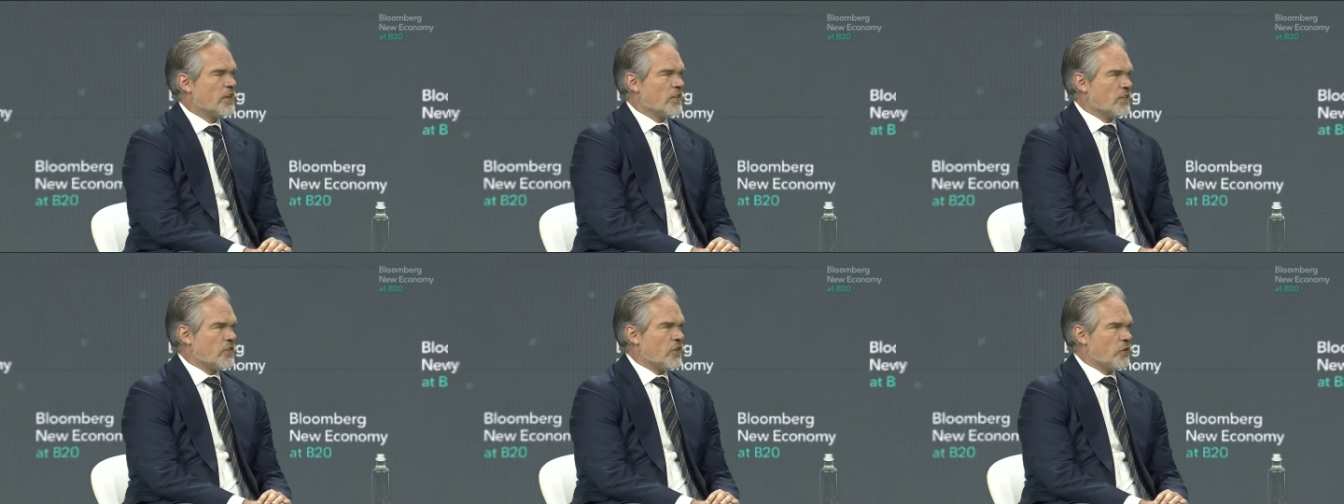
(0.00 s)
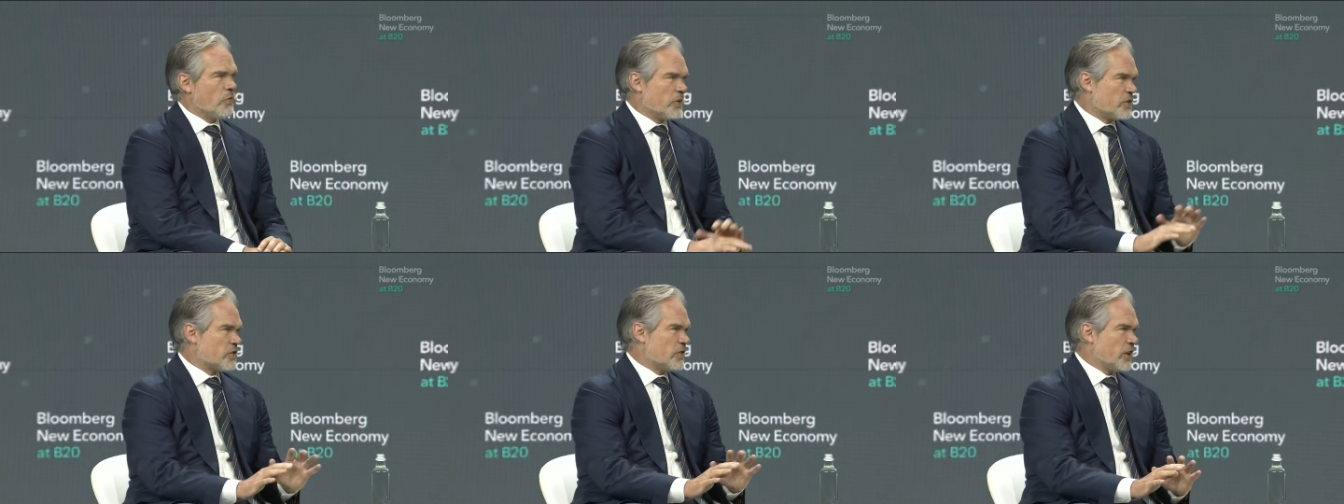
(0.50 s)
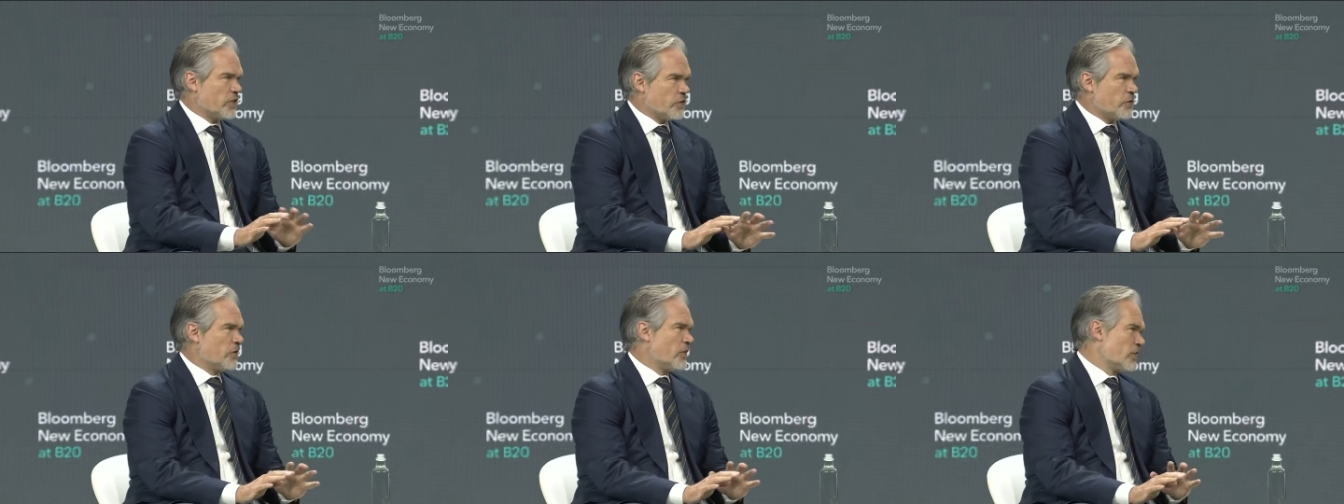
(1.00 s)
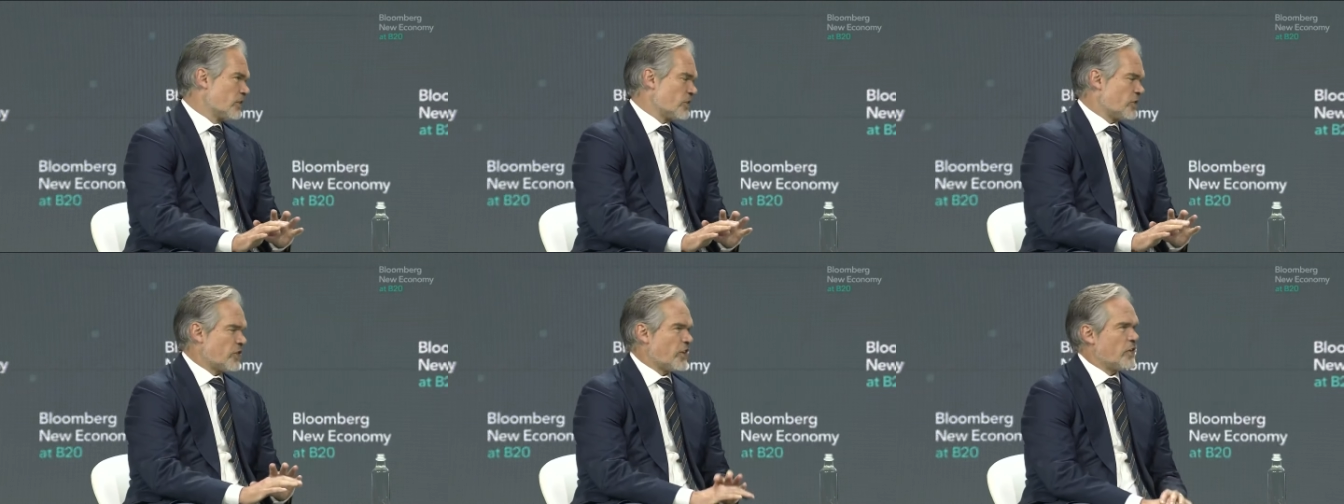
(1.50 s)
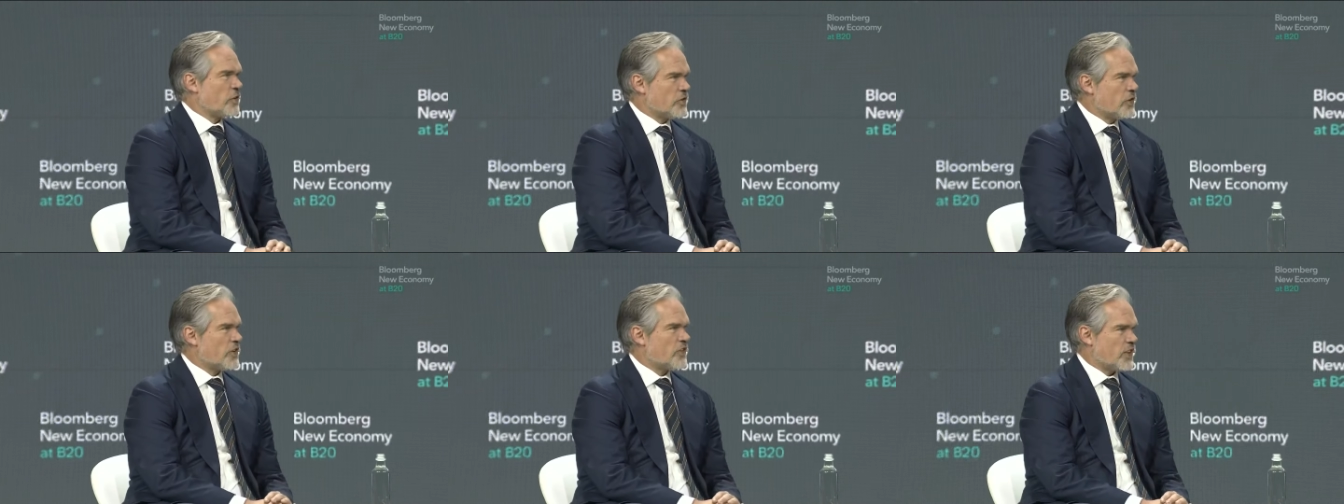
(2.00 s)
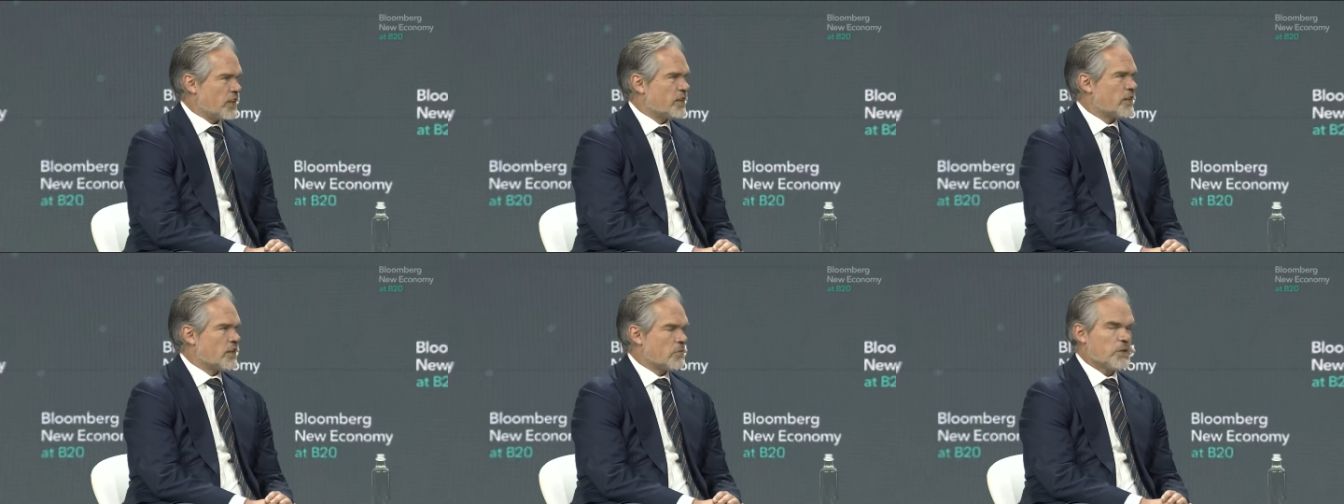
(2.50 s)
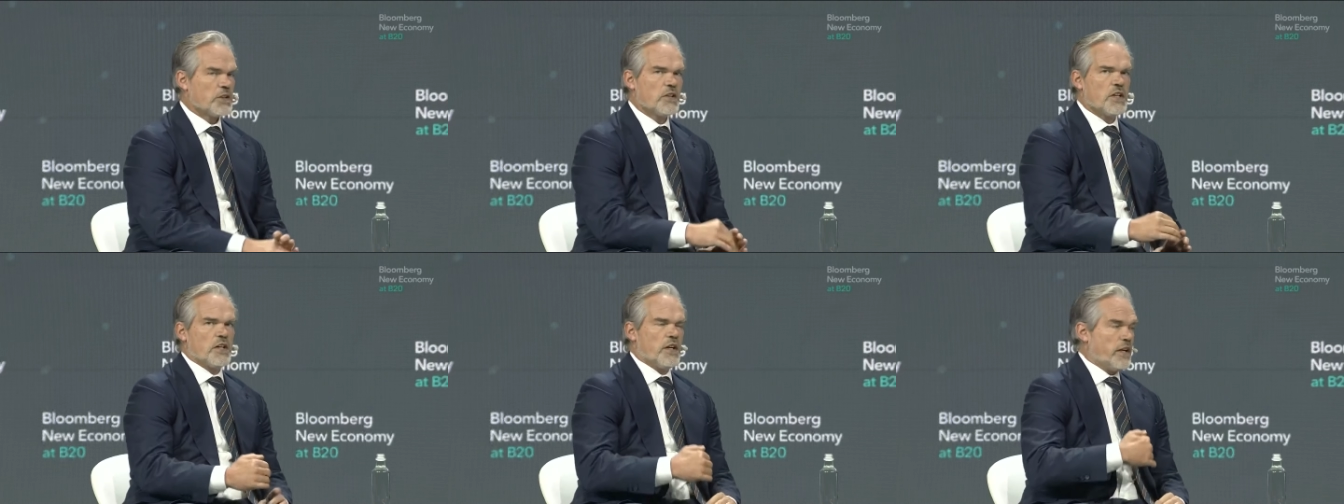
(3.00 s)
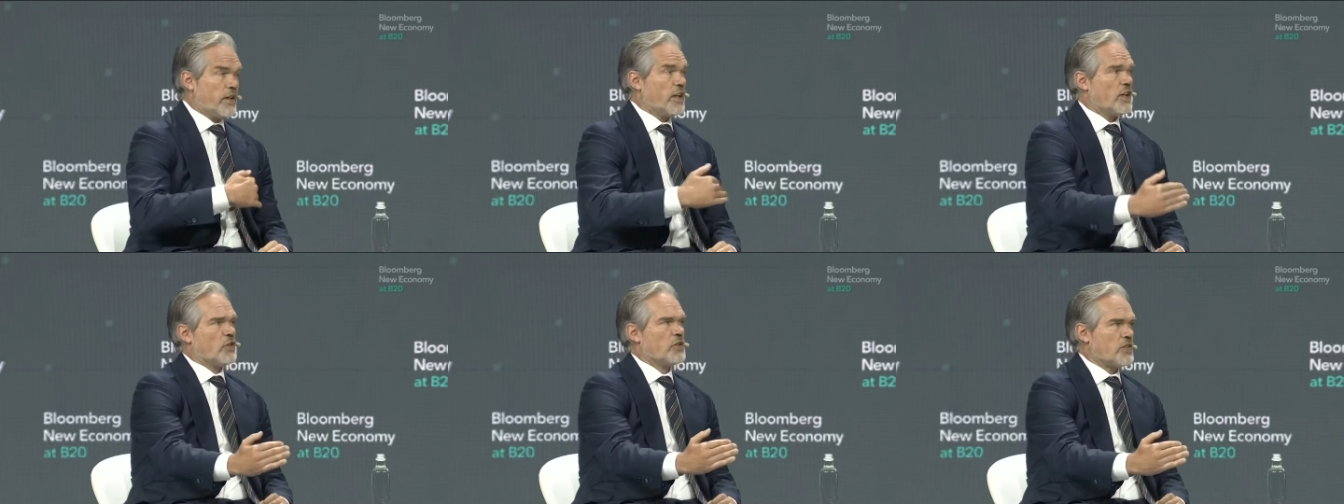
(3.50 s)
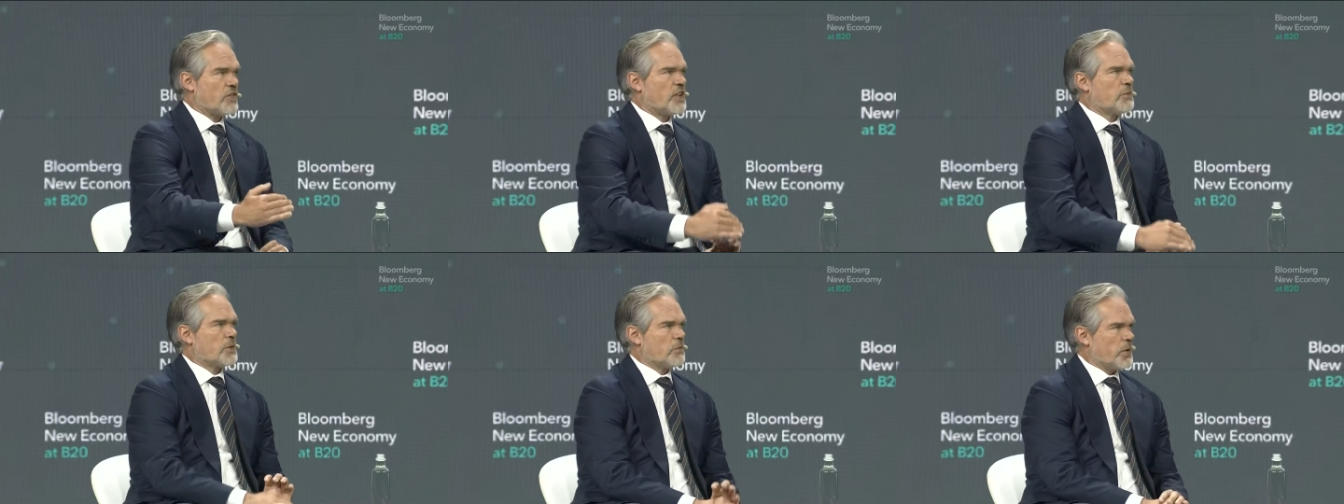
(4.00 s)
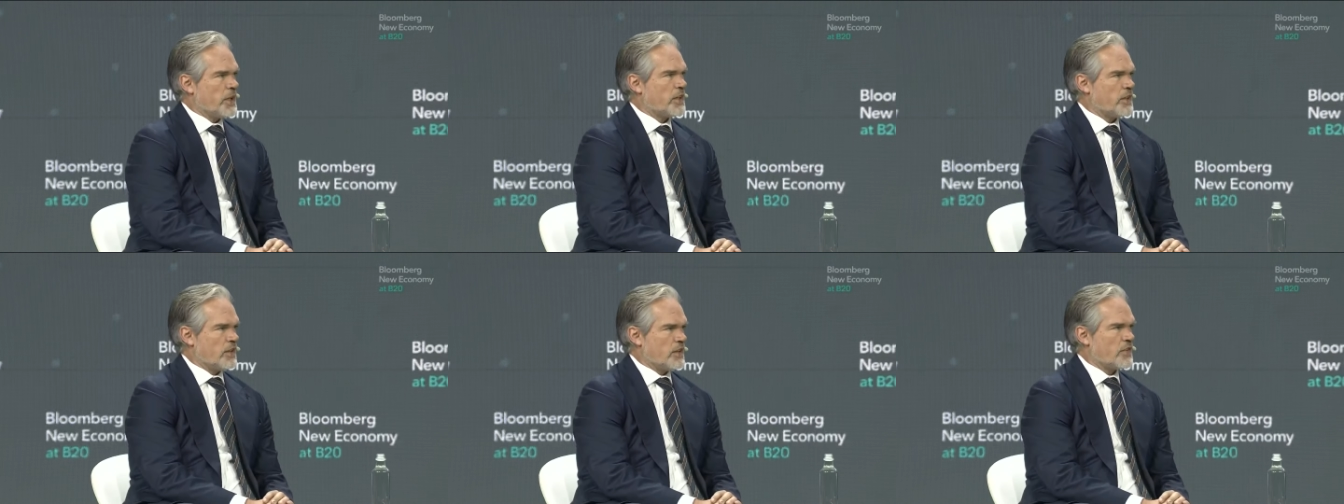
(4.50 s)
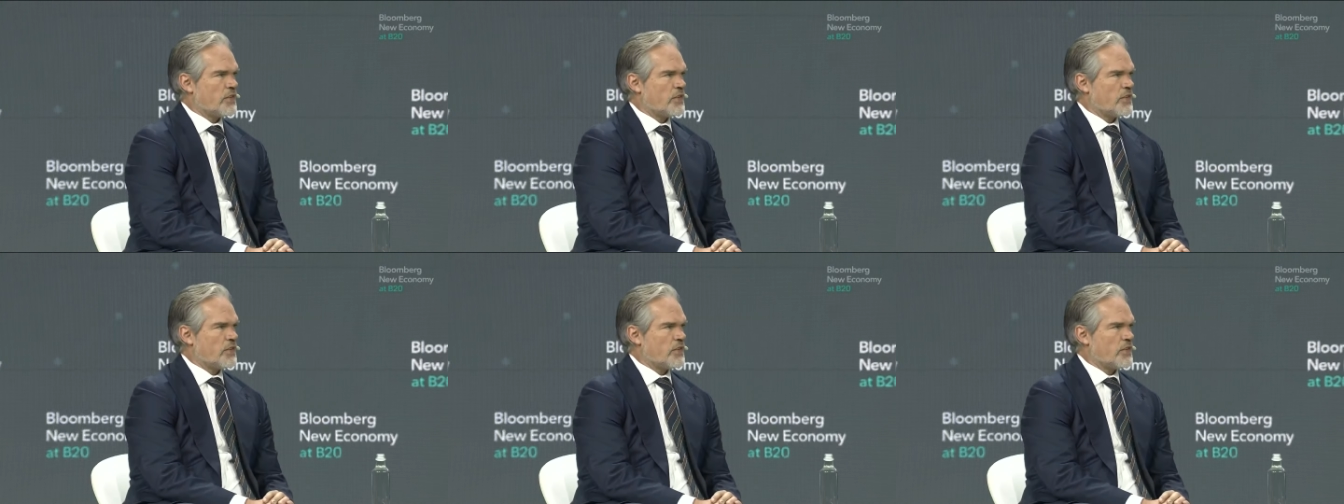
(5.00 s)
So we tried to, so to say, look to the side a little bit, and now it's coming back at us.